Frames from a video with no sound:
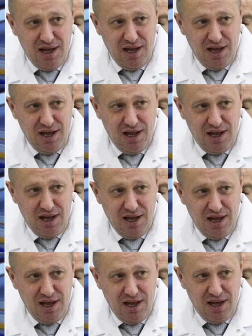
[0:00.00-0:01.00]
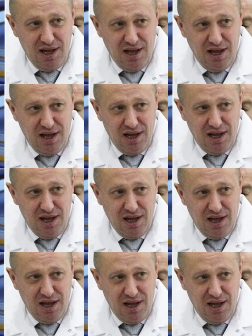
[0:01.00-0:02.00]

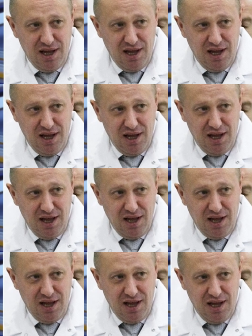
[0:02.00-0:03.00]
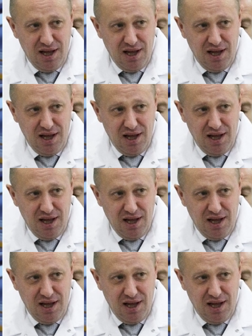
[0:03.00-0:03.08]
This person isn't speaking.